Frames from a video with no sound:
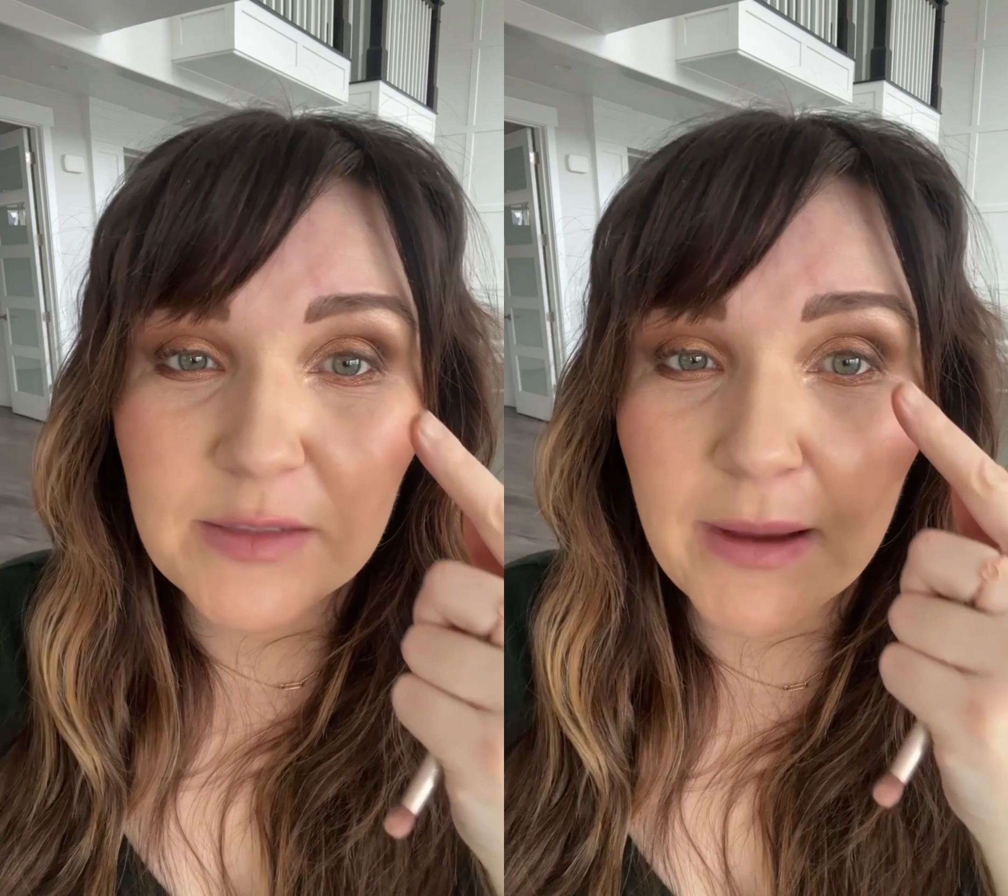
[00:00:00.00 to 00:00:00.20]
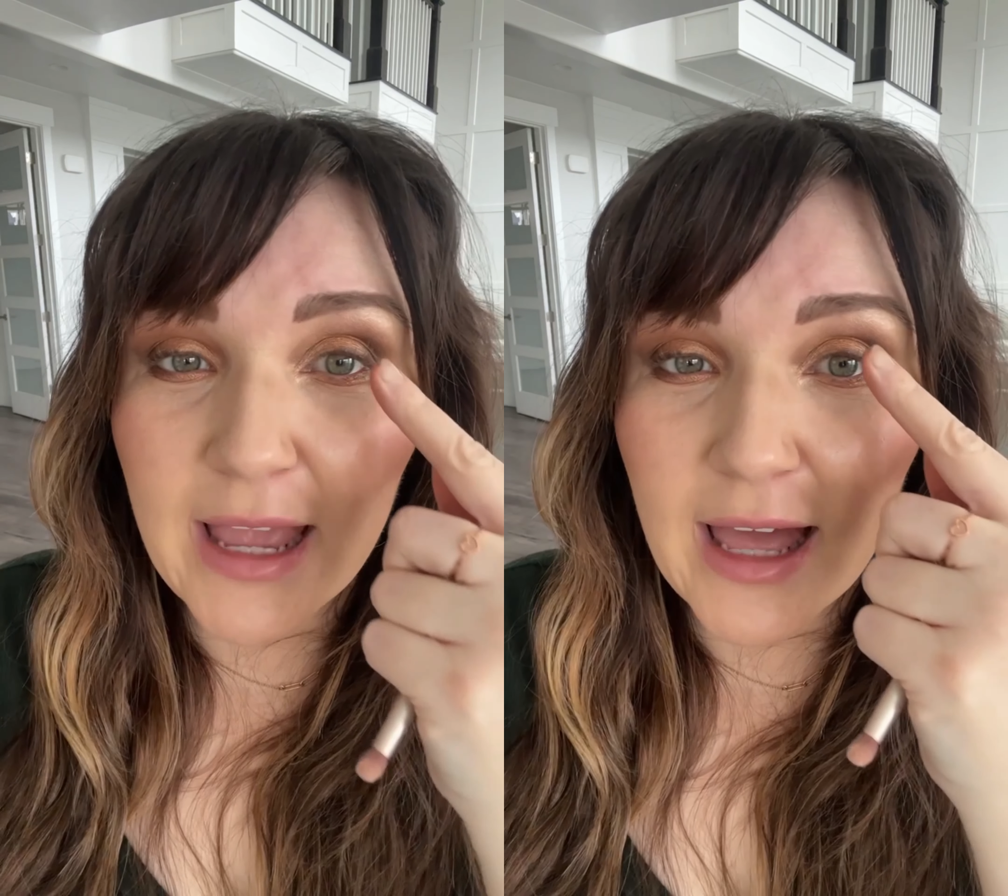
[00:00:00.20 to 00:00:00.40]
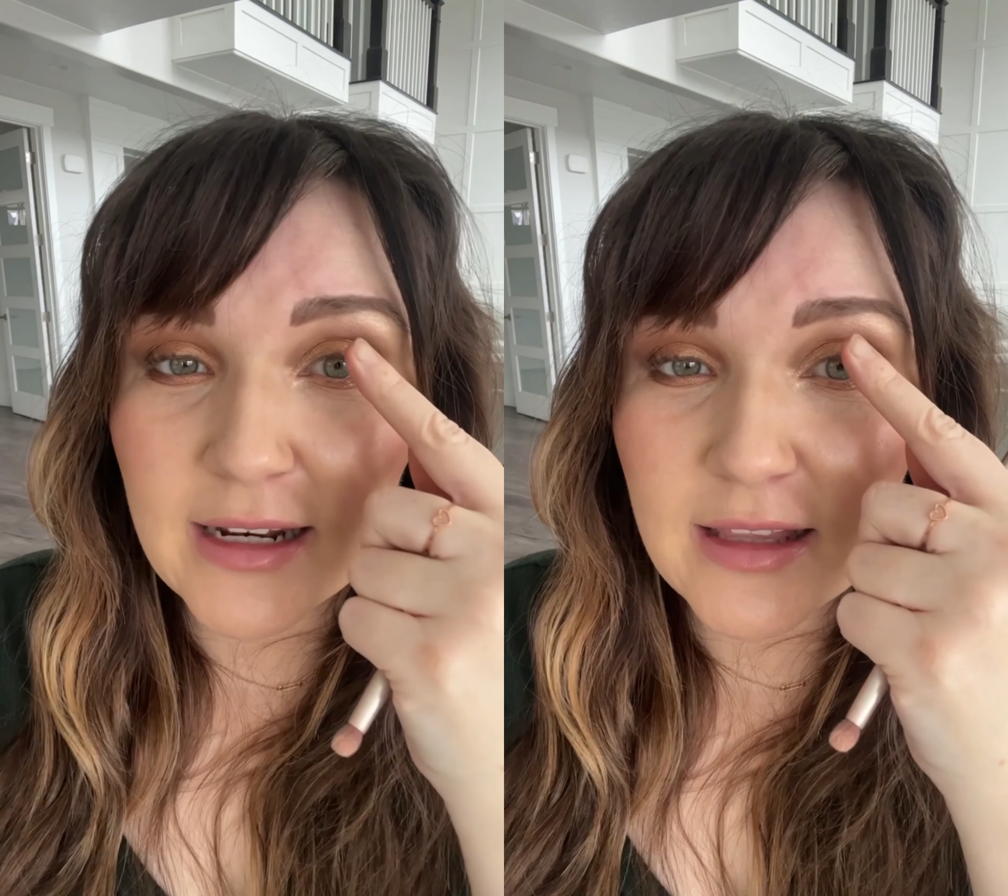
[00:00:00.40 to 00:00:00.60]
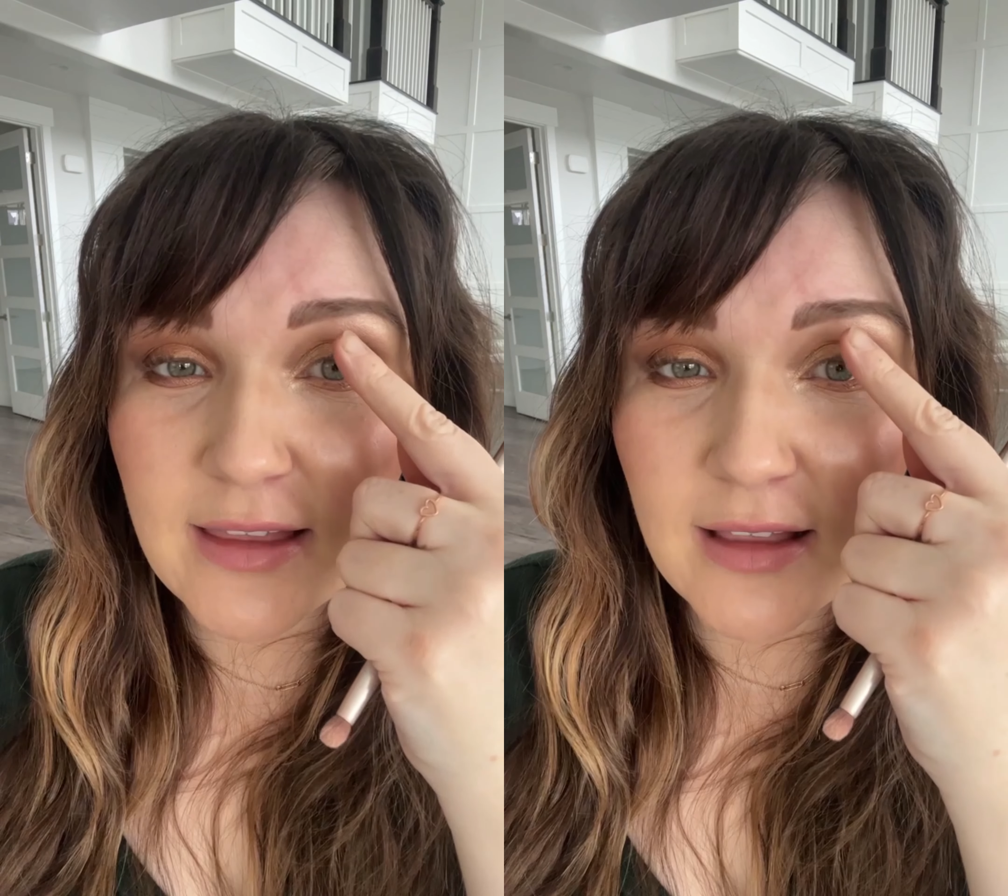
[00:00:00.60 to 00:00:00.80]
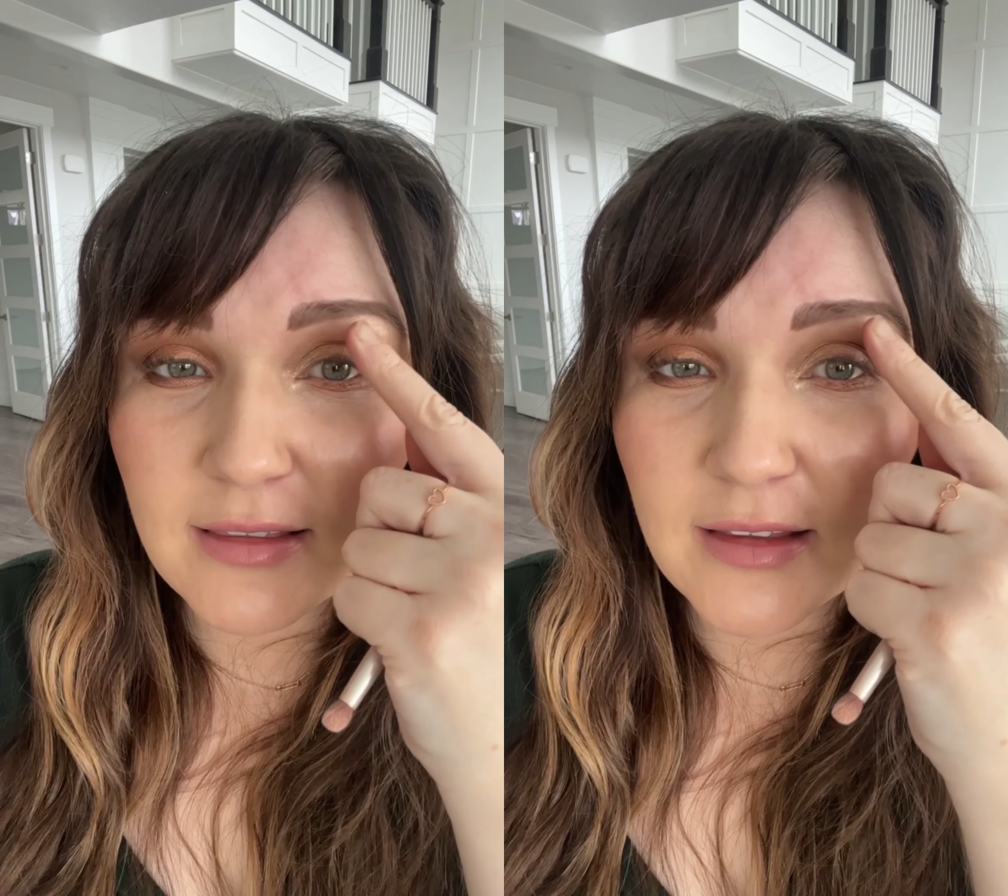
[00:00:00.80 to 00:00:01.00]
by adding
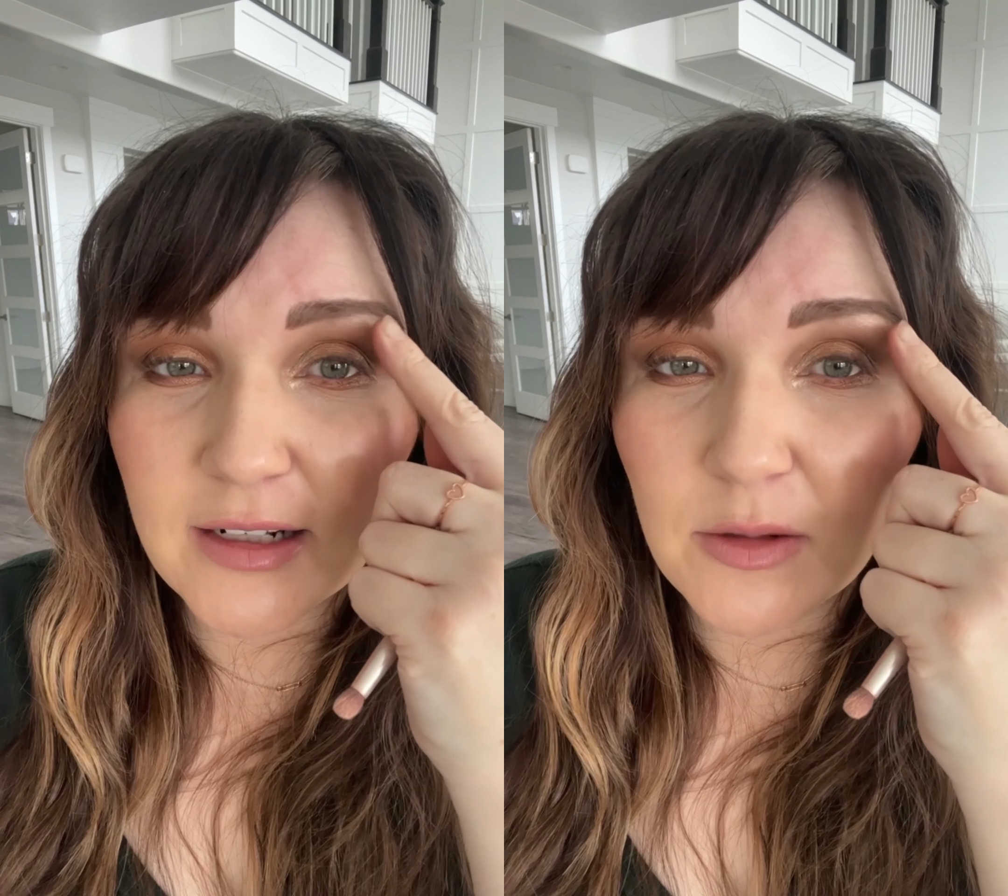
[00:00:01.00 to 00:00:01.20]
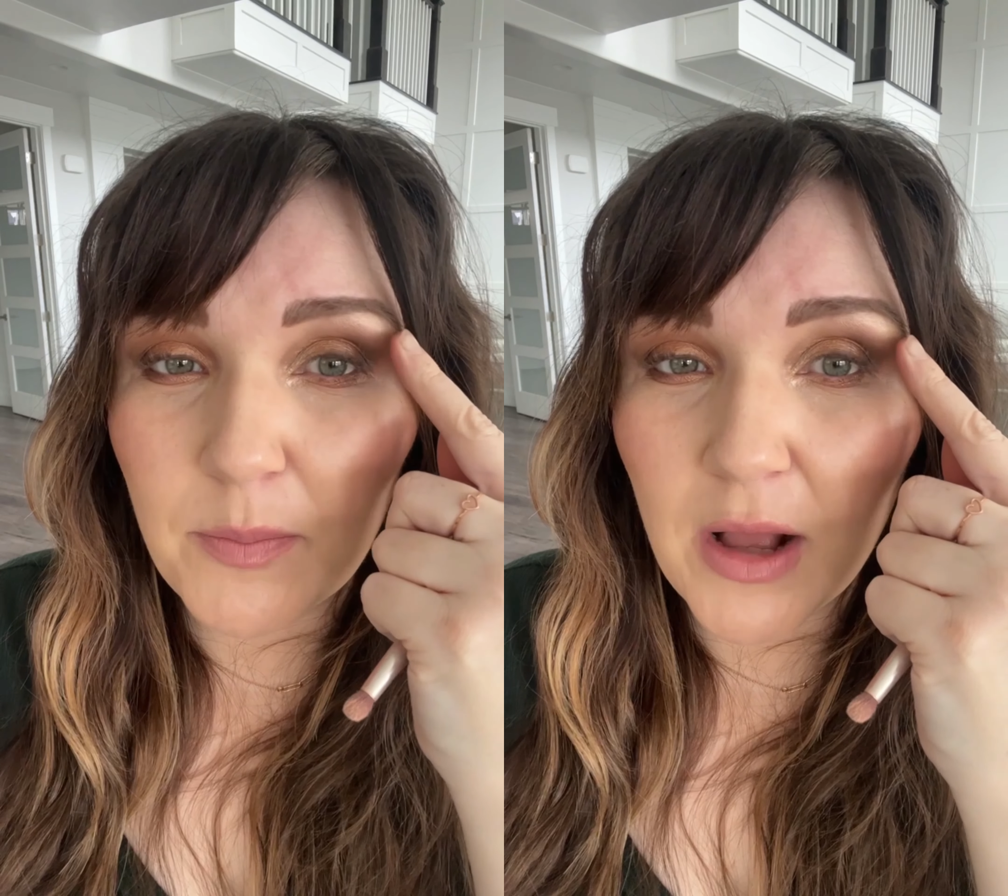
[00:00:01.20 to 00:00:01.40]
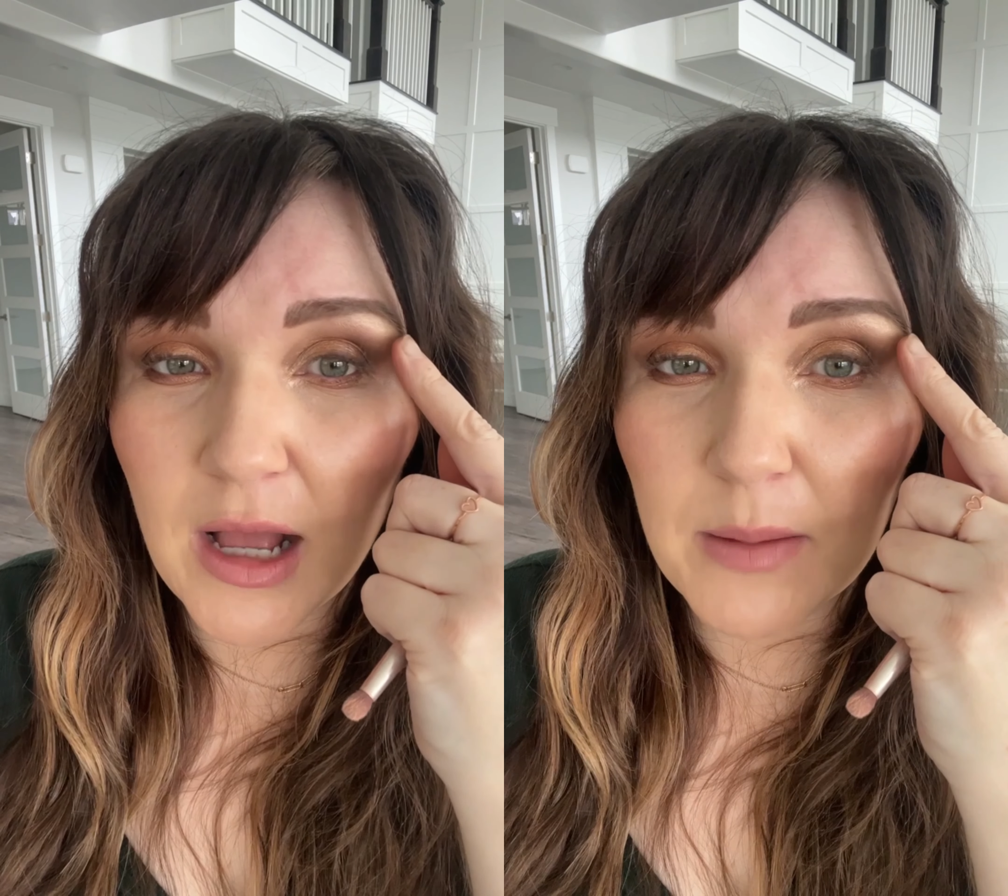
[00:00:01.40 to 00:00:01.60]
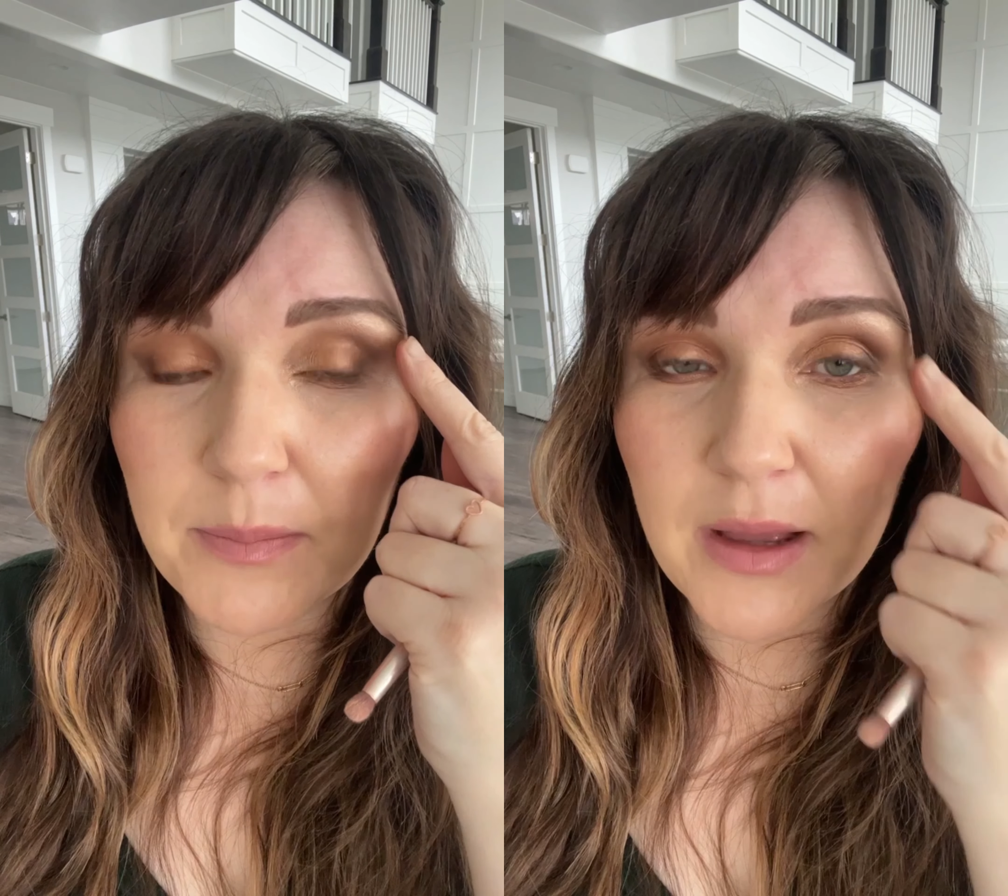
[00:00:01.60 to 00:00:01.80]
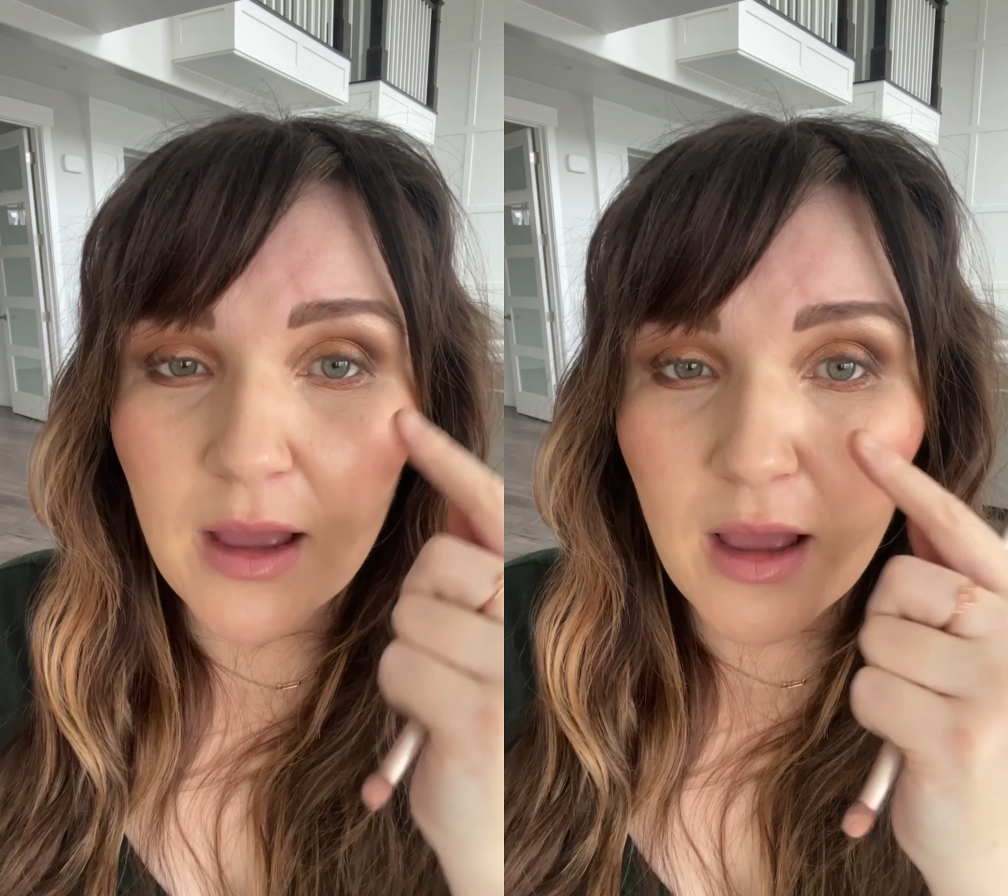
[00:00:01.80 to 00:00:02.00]
that little pop